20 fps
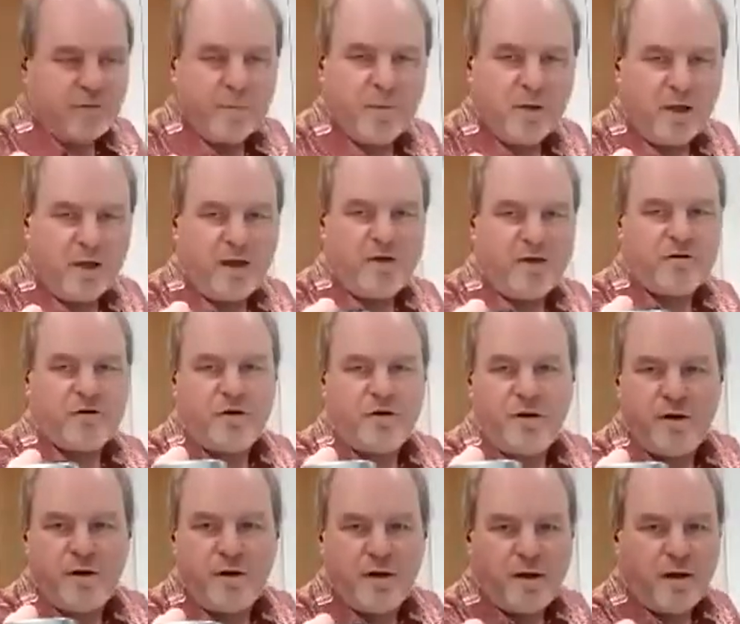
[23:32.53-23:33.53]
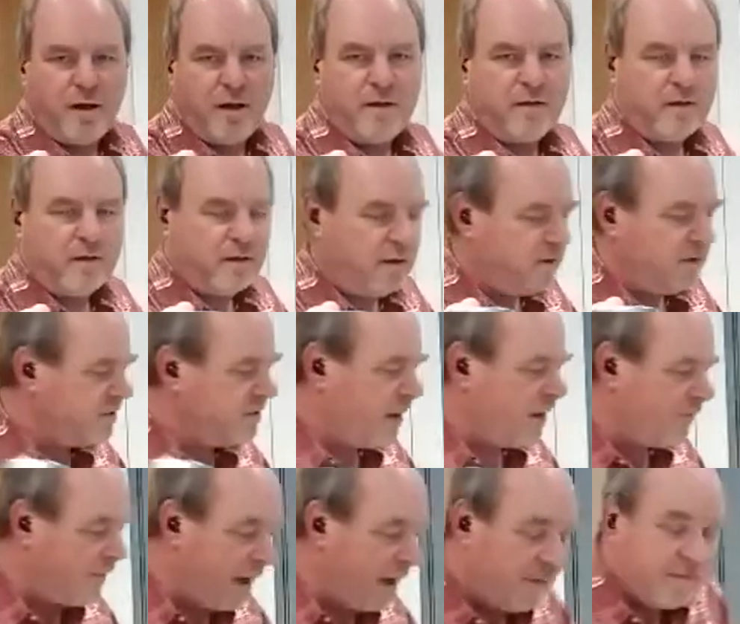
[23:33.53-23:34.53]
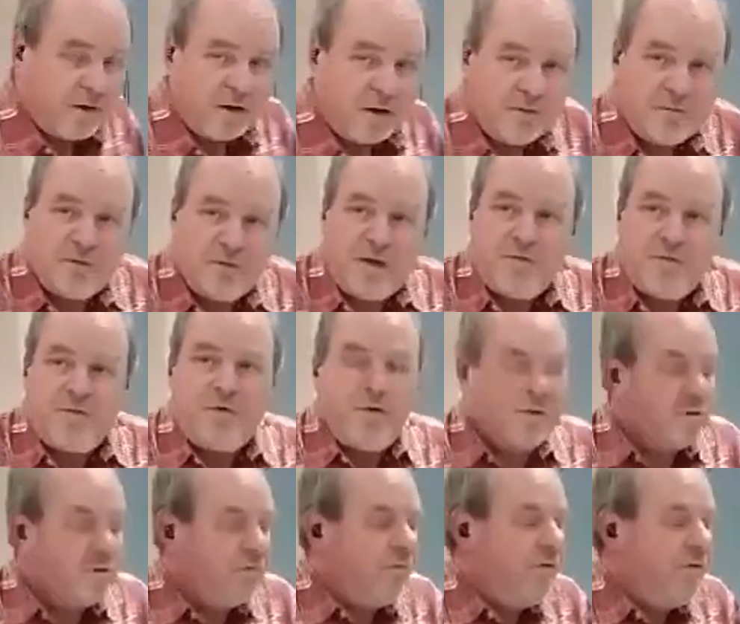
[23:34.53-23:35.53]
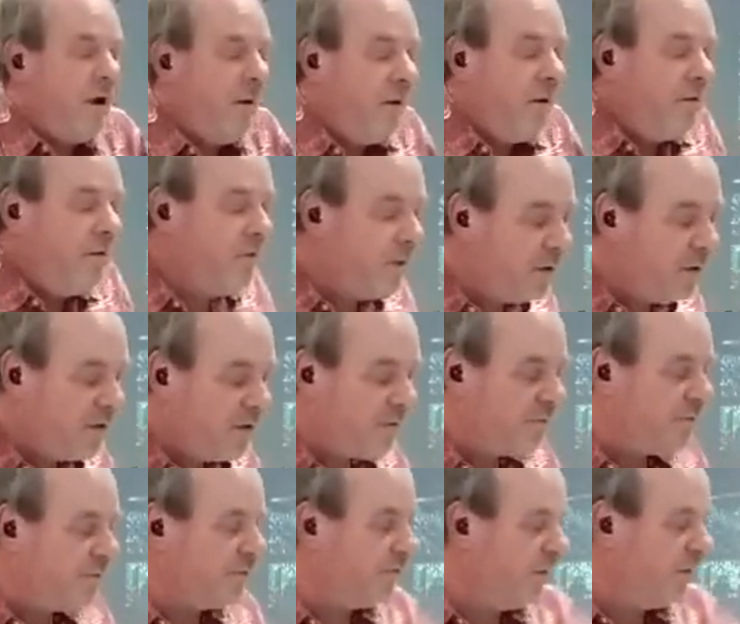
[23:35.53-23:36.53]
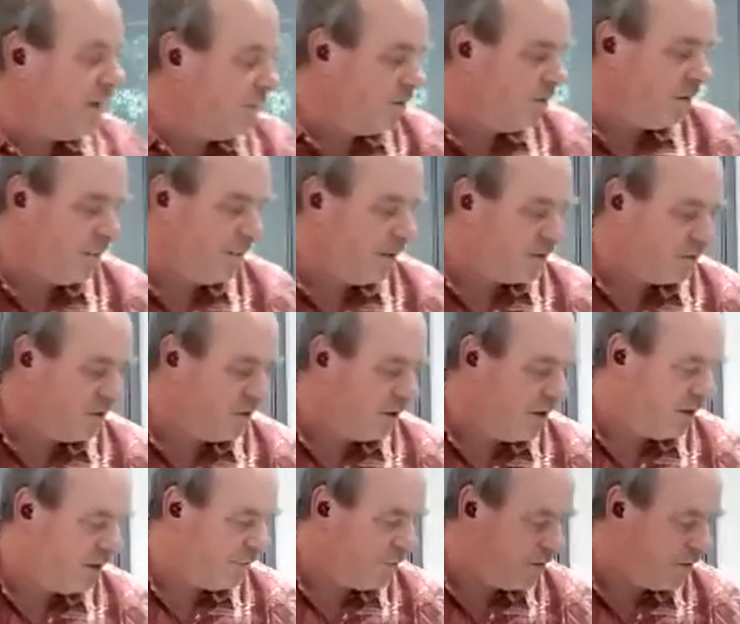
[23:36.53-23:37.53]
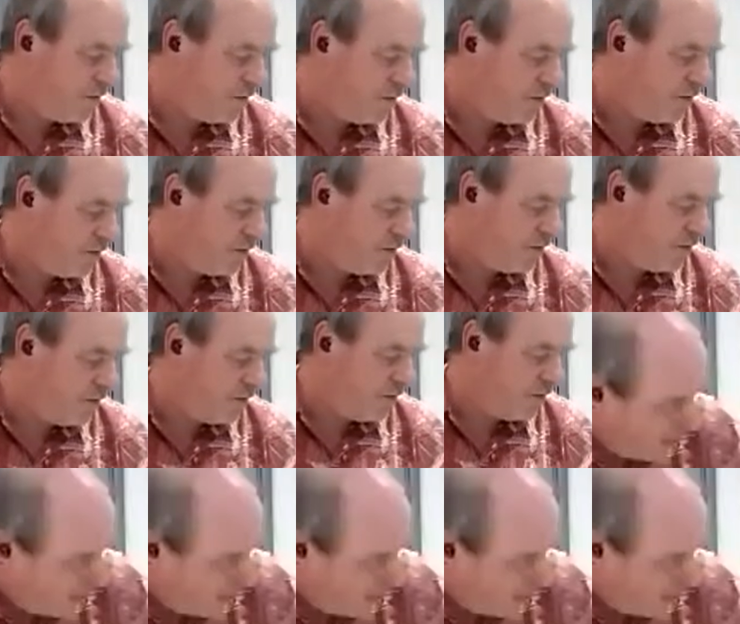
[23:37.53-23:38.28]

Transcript: of a Malaysian uh, uh, South African flavor. It's a very, very different flavor. It makes it a different dish.